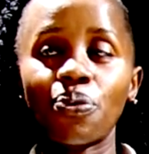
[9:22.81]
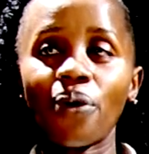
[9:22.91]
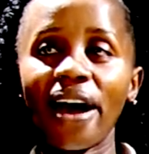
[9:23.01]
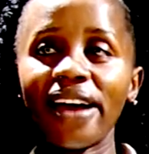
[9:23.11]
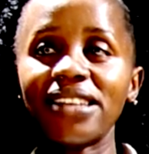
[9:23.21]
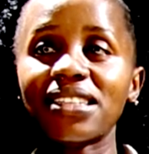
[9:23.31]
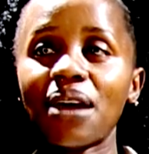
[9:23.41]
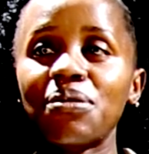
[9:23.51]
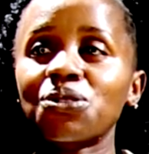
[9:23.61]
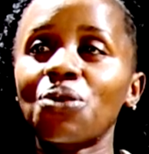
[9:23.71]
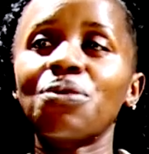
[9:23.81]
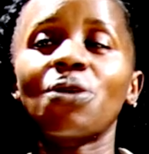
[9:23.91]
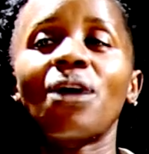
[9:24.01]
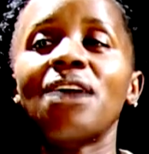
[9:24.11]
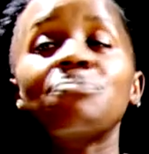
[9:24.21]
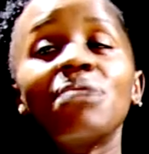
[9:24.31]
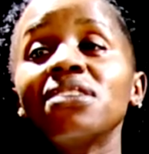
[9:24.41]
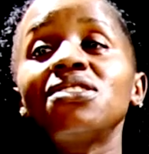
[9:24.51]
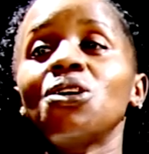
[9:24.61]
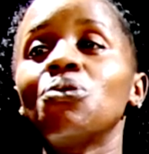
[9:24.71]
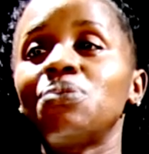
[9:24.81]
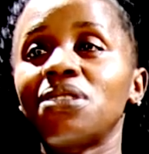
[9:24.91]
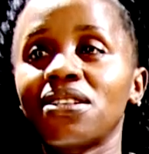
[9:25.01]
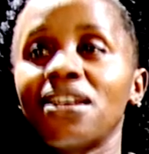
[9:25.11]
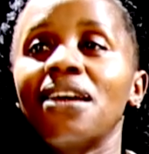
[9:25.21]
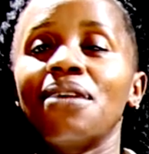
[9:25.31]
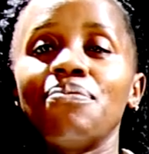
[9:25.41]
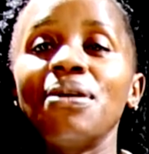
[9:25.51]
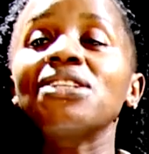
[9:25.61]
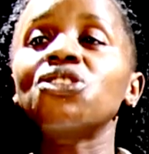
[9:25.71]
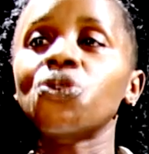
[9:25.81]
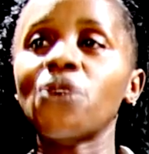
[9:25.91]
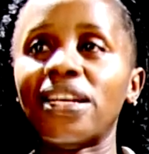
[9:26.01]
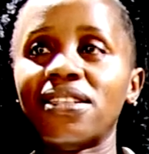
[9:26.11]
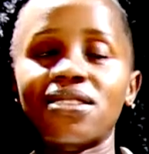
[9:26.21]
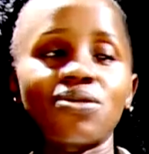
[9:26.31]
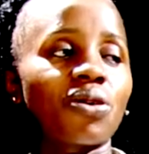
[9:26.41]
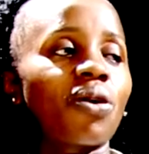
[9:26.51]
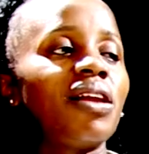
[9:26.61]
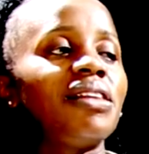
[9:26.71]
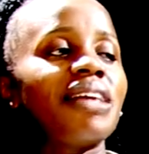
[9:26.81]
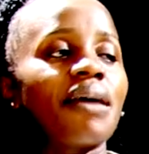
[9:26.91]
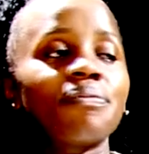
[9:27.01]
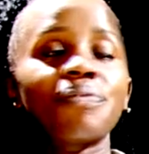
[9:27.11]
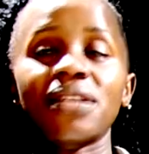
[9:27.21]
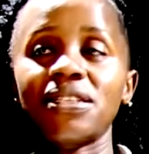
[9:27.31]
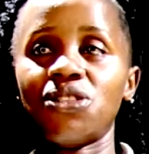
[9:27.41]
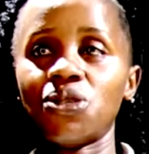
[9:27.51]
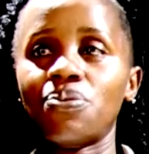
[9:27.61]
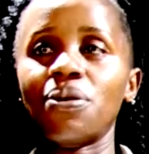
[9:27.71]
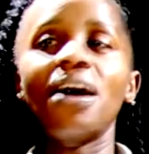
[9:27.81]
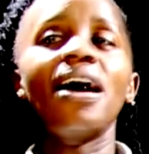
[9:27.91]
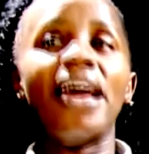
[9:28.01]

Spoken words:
Why? It comes from the word being duped, being tricked. We call them dupe.